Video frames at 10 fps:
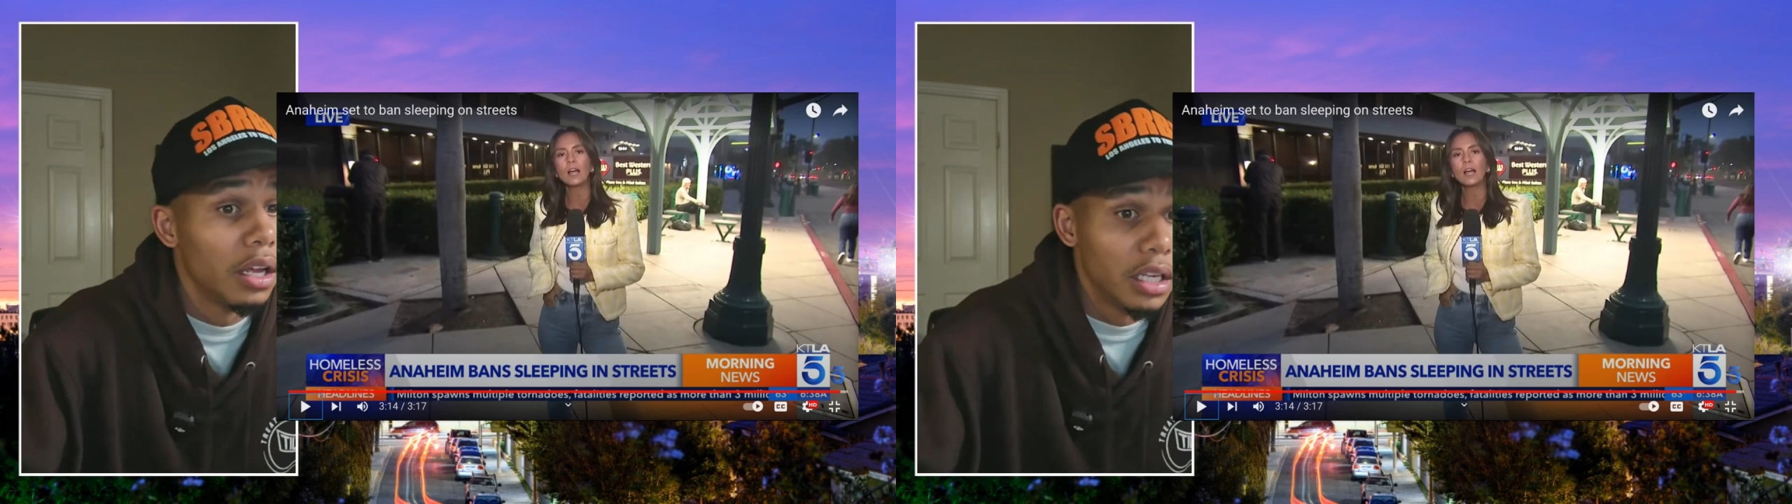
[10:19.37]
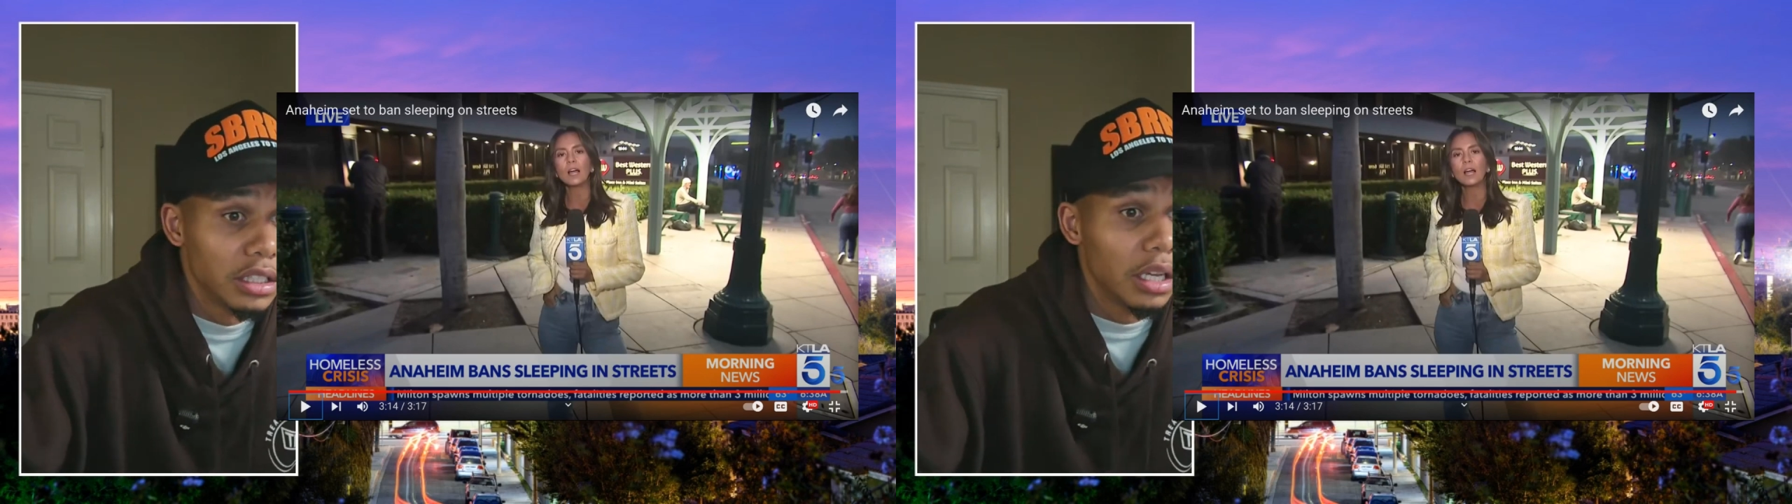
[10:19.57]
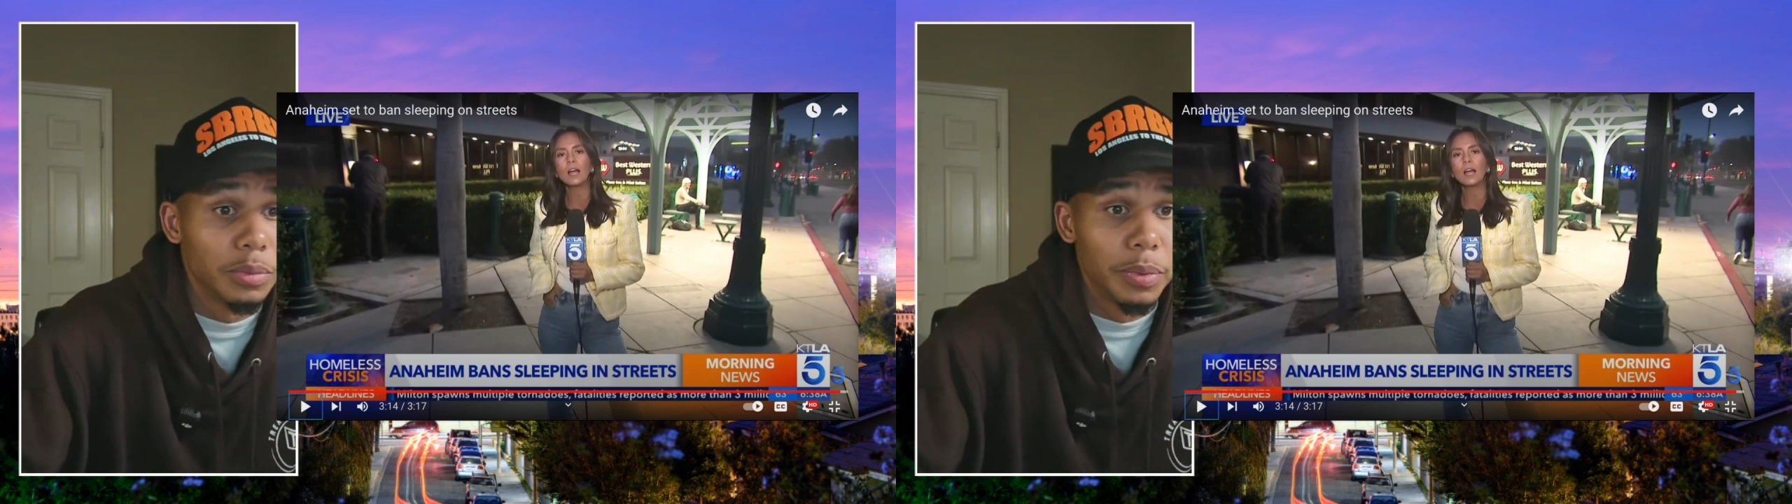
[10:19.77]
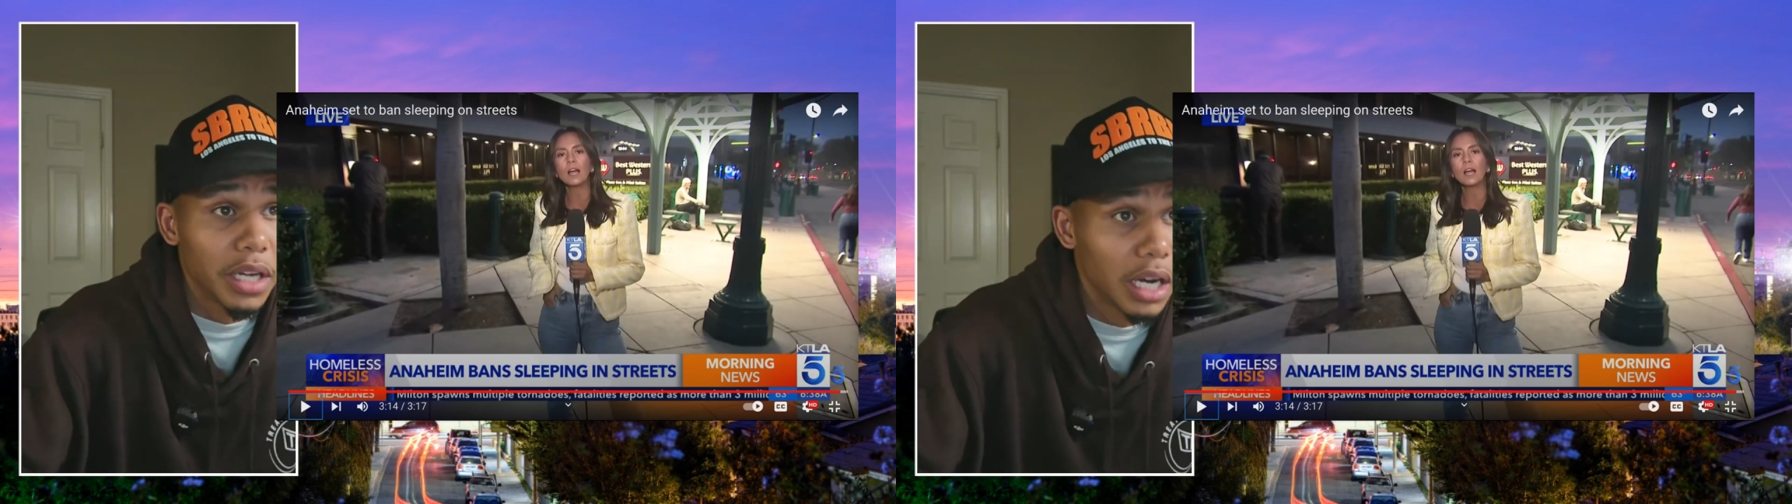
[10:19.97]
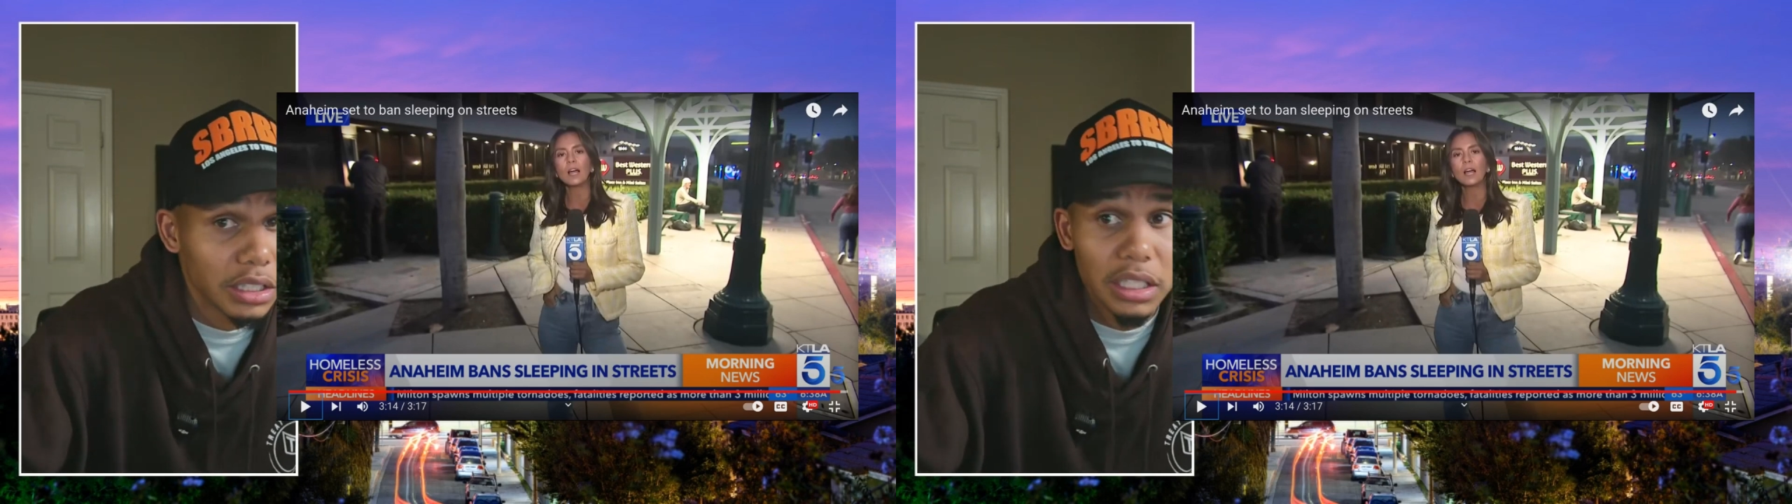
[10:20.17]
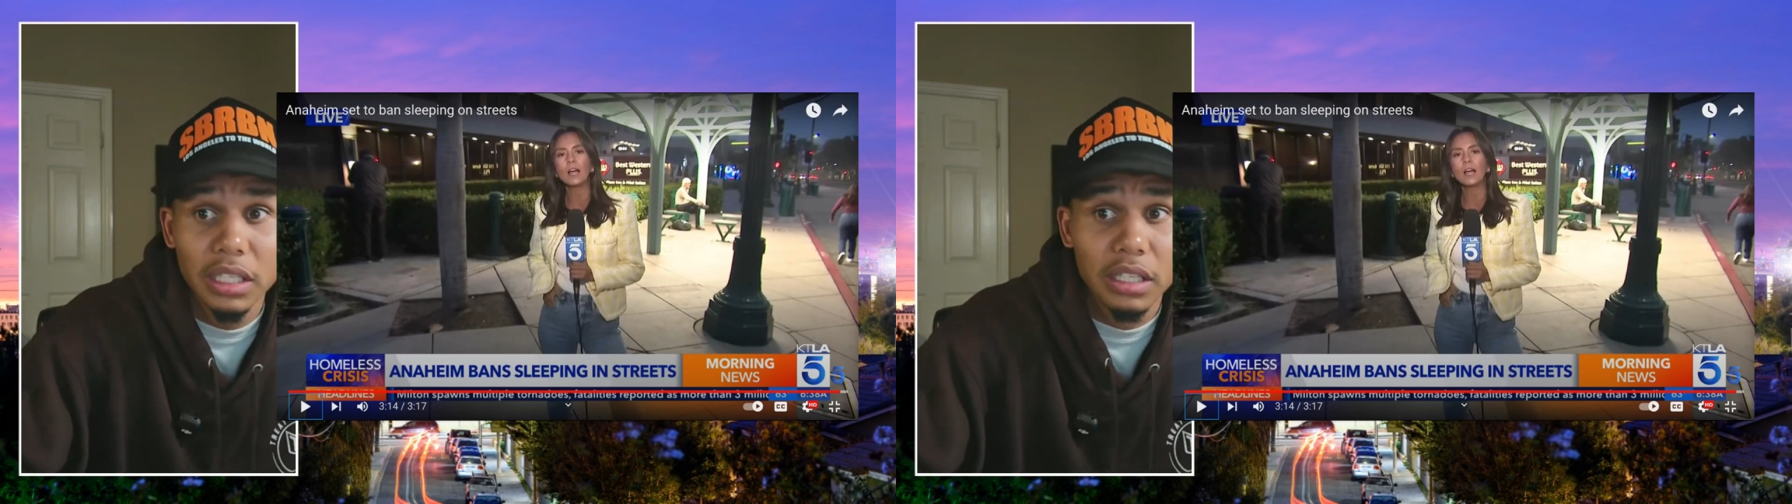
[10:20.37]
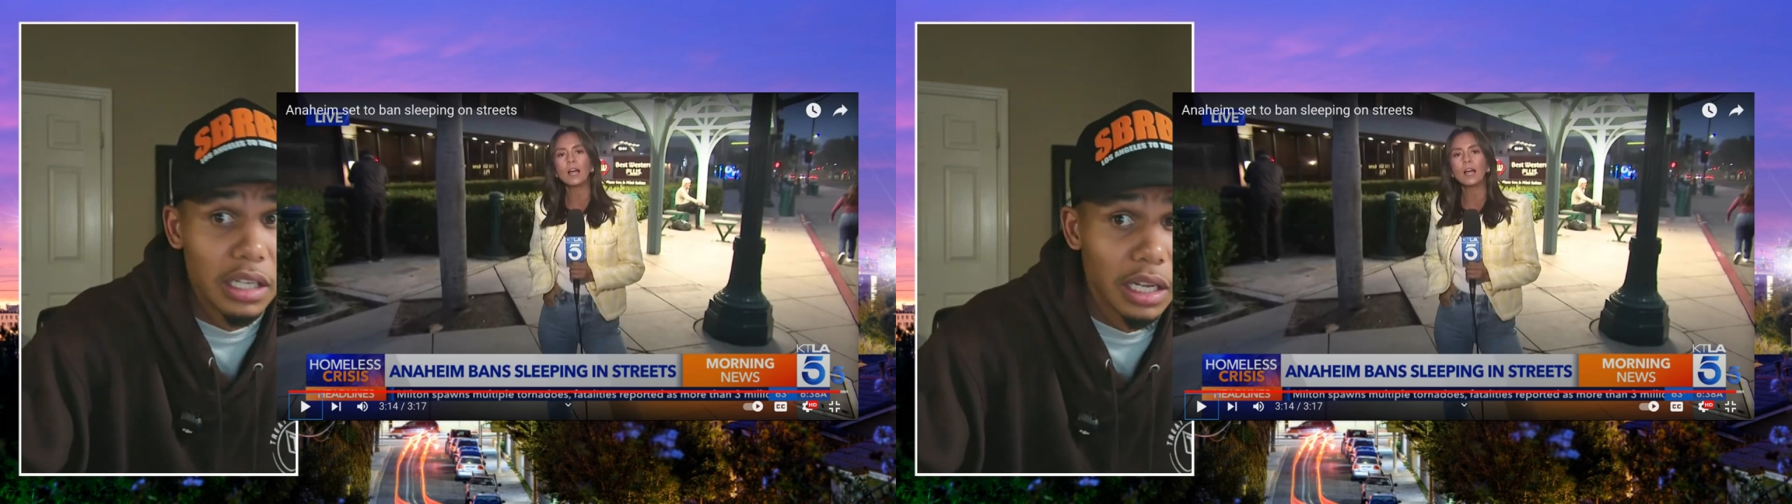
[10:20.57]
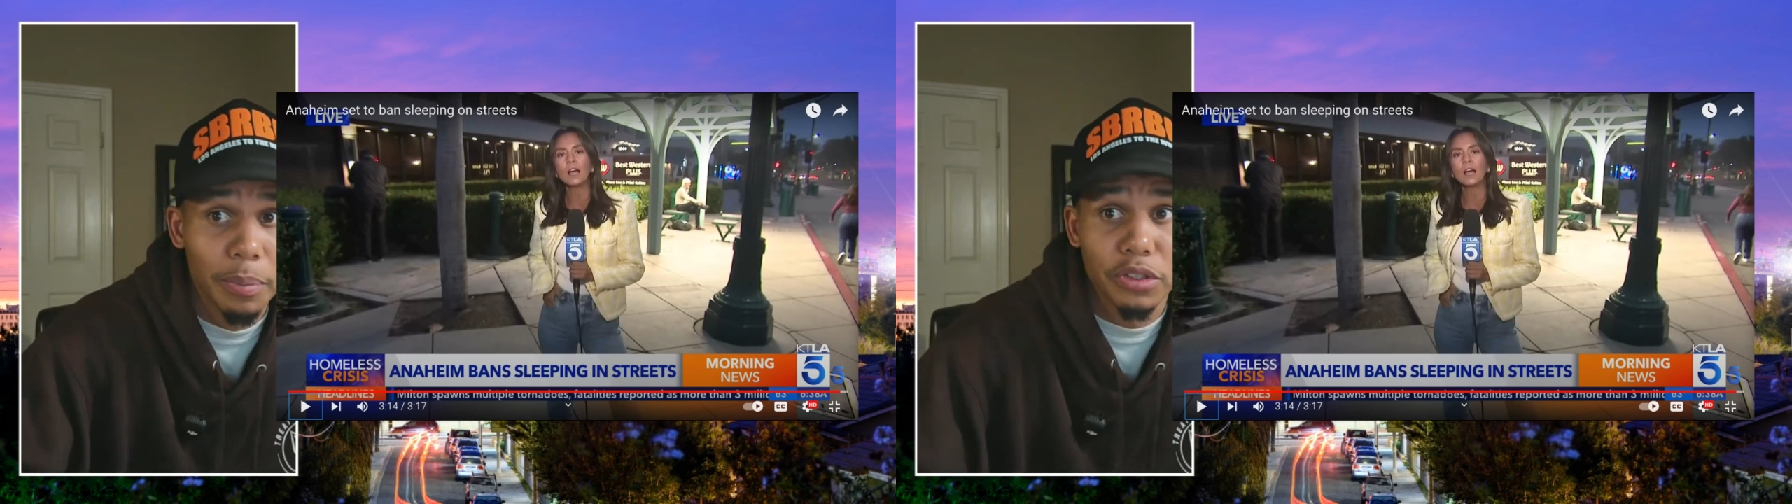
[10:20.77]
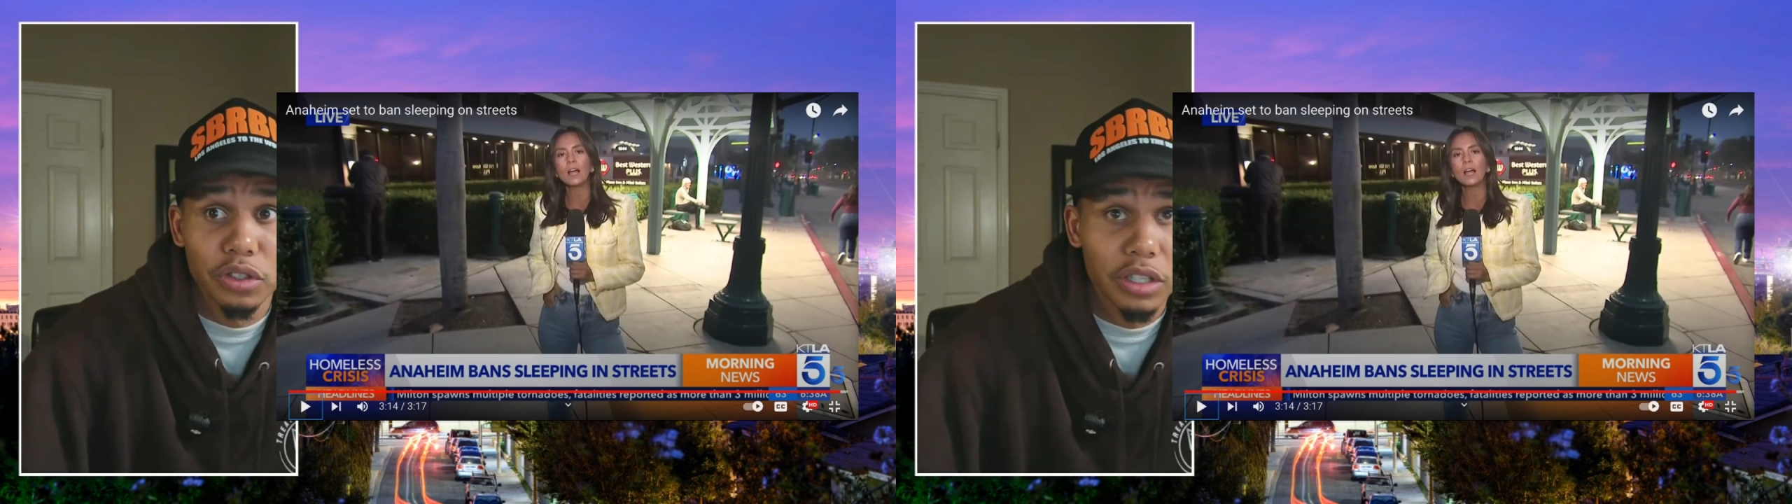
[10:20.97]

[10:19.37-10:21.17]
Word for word: is it's because the the Olympics are